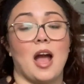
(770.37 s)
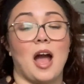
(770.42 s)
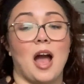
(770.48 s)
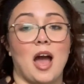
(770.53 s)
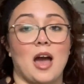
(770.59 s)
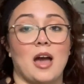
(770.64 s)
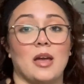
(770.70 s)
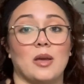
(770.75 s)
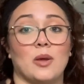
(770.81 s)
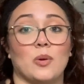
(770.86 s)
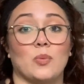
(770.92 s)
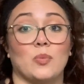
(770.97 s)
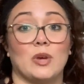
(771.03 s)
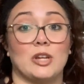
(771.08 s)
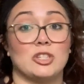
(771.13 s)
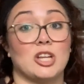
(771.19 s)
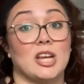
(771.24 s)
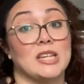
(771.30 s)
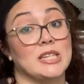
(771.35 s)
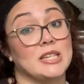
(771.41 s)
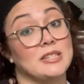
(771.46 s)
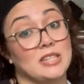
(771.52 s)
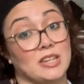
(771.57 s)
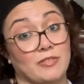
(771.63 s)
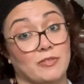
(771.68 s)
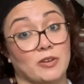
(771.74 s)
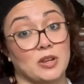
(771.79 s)
I wish I did
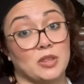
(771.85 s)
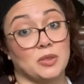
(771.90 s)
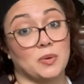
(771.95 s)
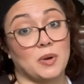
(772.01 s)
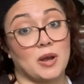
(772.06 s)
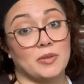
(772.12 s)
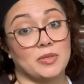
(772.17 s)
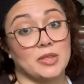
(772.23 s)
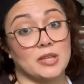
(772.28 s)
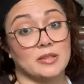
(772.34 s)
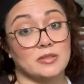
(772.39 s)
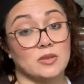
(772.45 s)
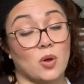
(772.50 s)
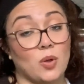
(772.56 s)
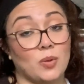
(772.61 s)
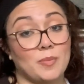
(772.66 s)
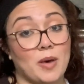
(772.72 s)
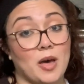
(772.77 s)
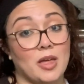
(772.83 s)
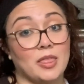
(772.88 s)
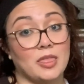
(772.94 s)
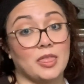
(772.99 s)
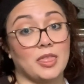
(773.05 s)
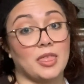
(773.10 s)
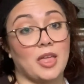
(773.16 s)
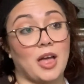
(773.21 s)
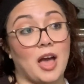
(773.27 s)
different throughout this whole
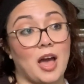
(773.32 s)
month.